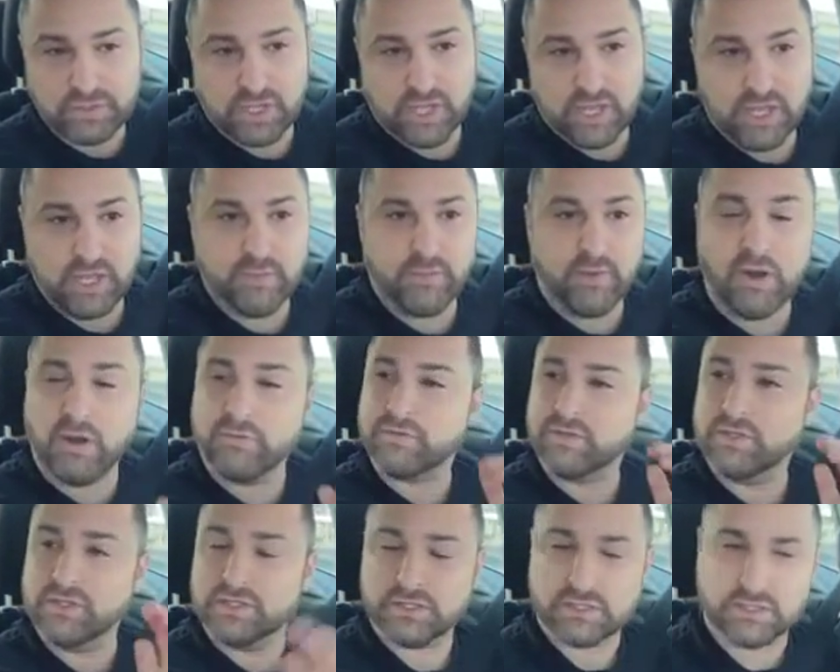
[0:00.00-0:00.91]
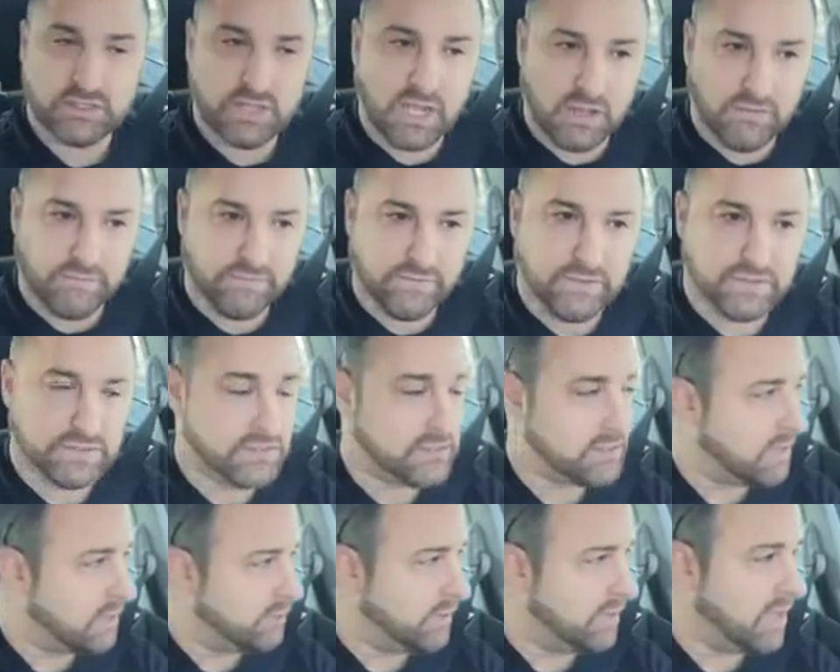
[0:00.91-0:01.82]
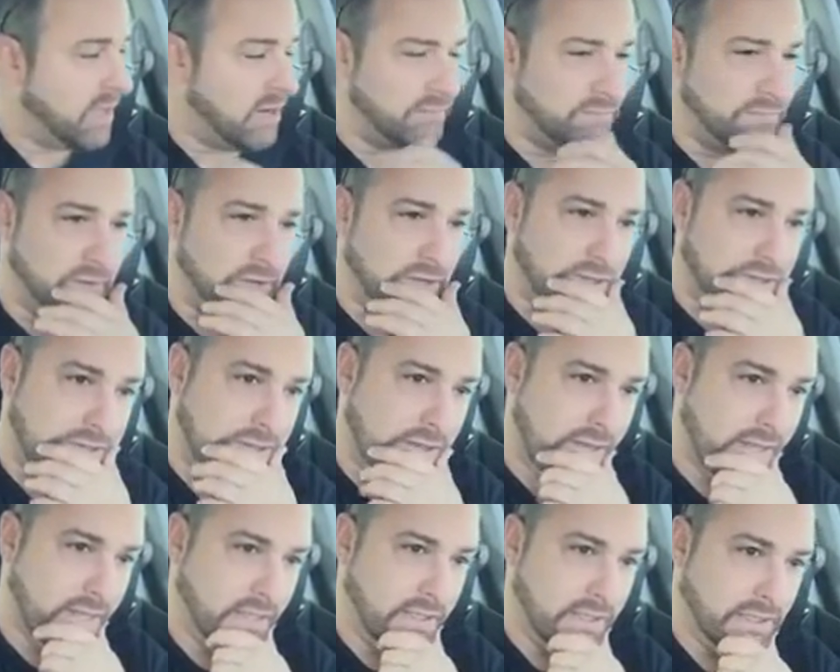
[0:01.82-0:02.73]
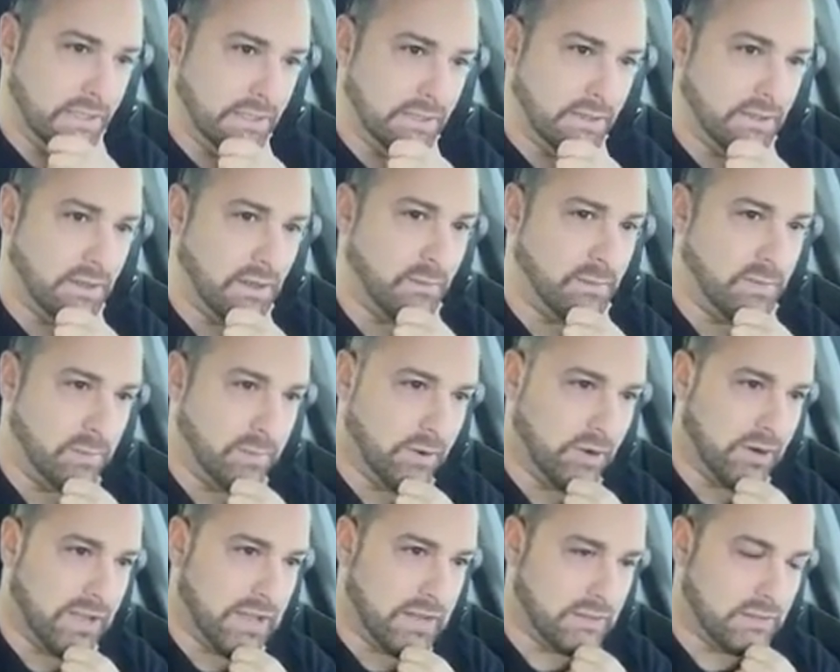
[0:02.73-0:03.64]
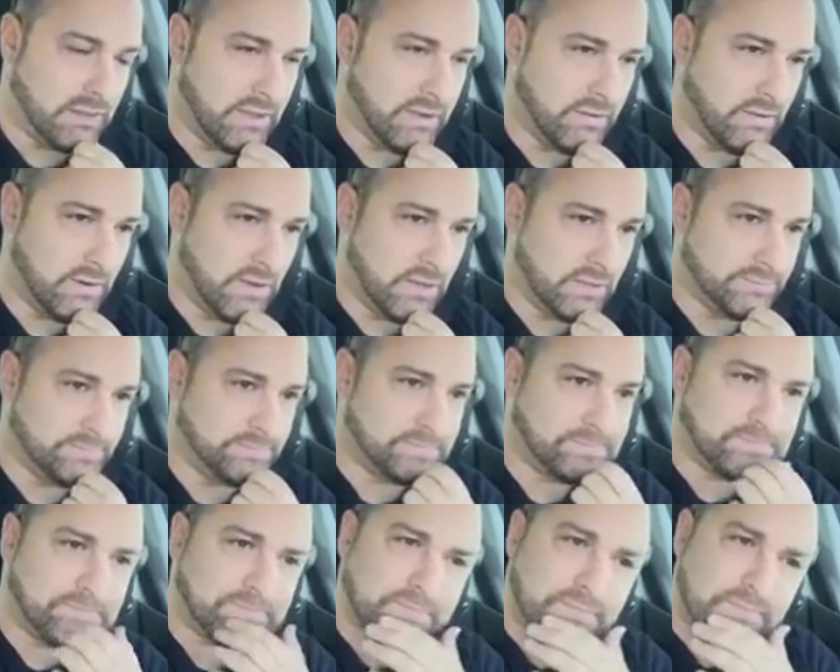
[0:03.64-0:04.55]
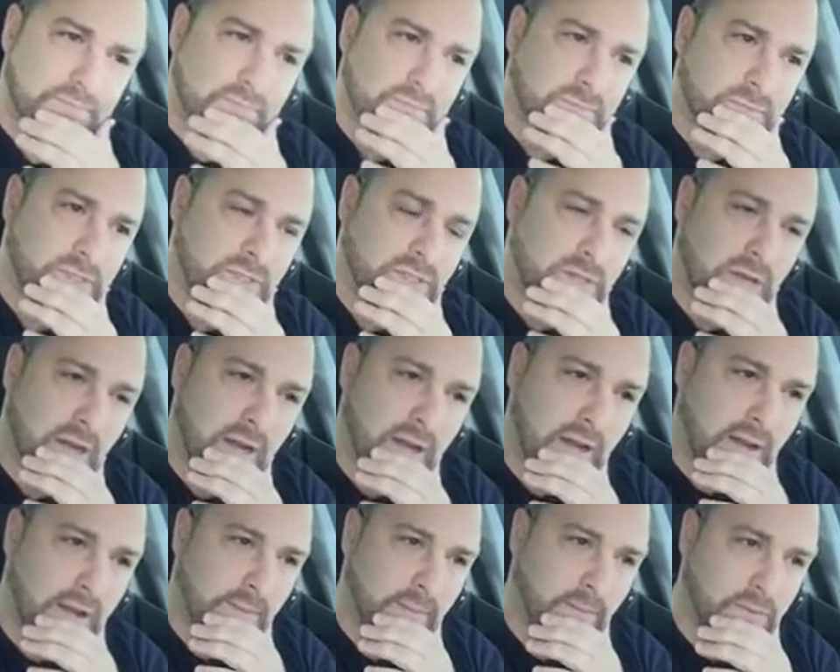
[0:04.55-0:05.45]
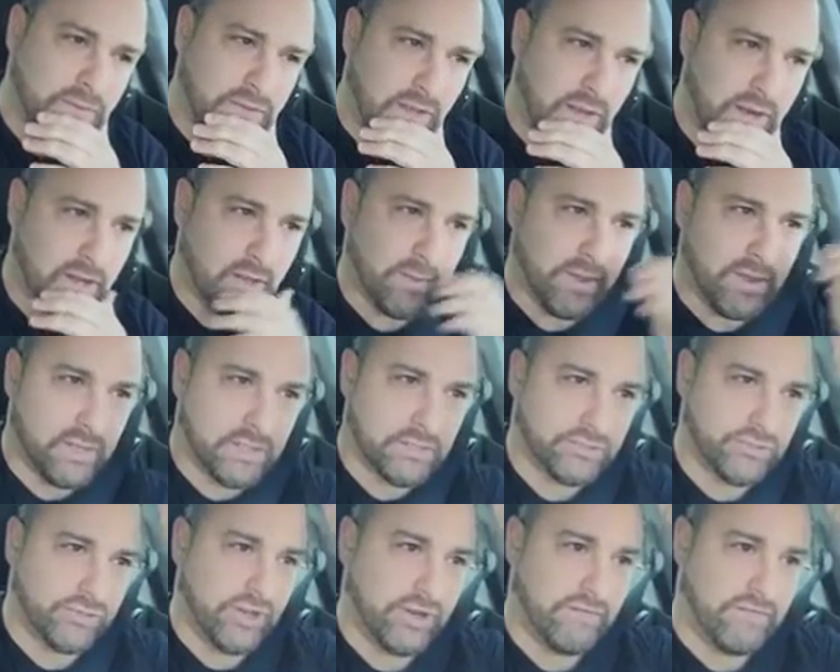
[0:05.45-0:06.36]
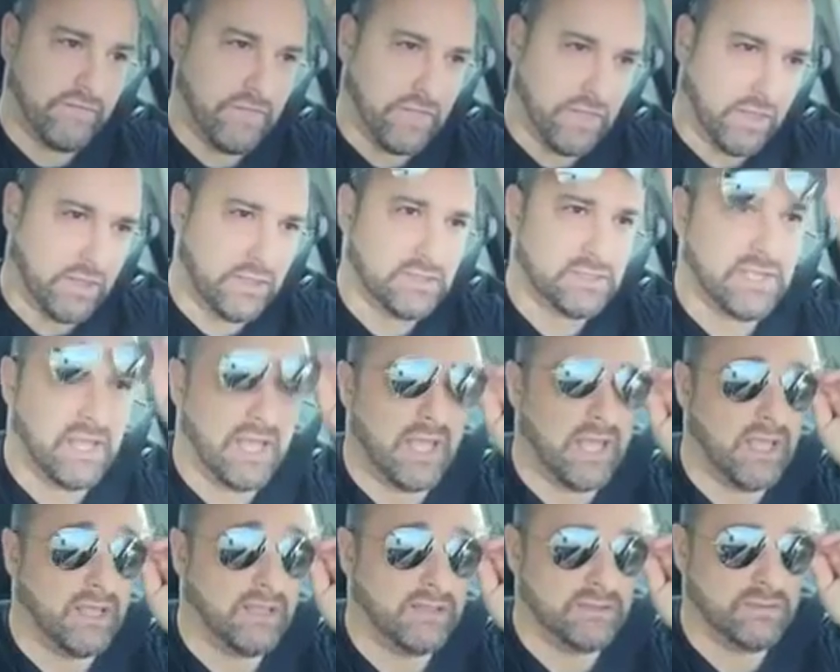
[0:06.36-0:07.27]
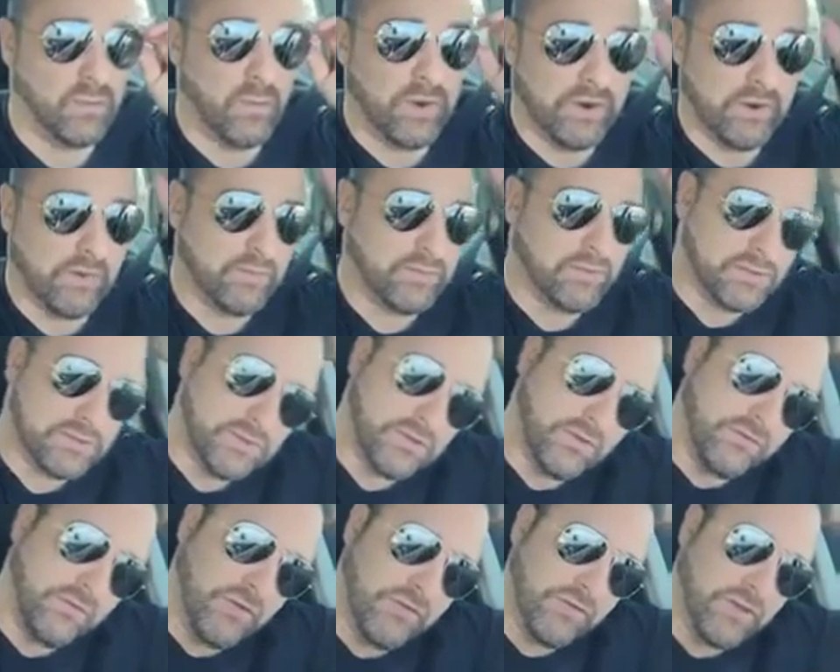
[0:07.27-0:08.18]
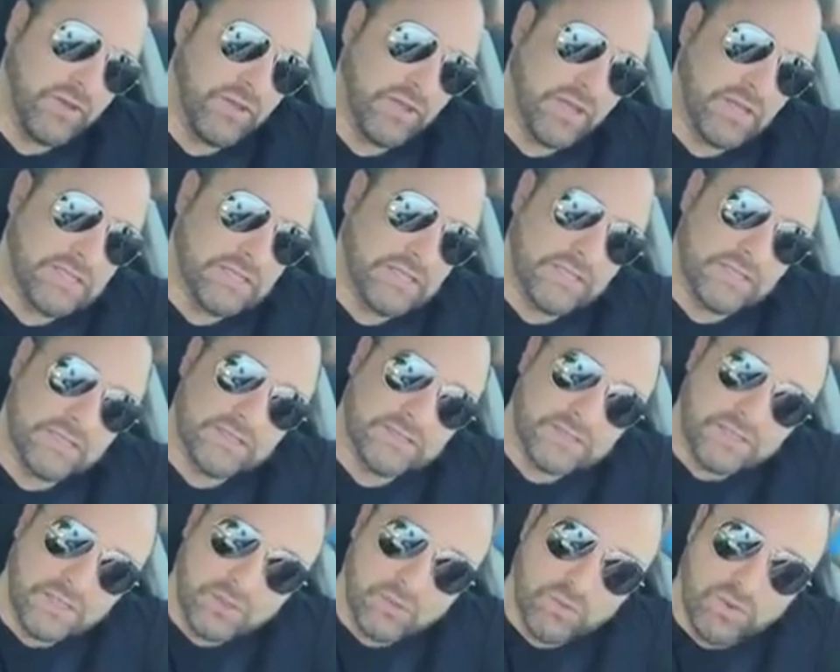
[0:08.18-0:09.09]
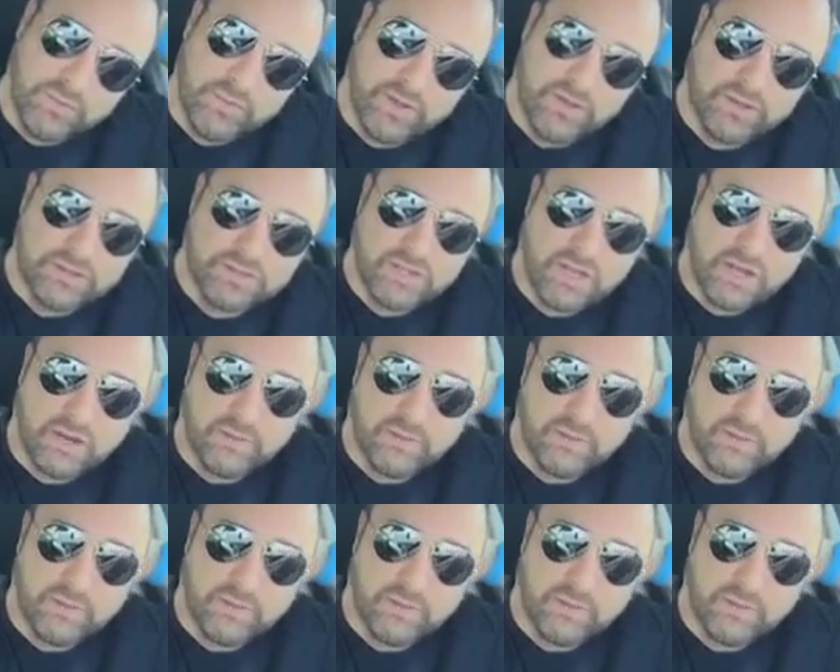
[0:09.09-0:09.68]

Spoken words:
Don't leave out your name. I mean, it's unbelievable I have to say this, but don't leave out your name. And there was one other thing that I said that I'm totally forgetting right now.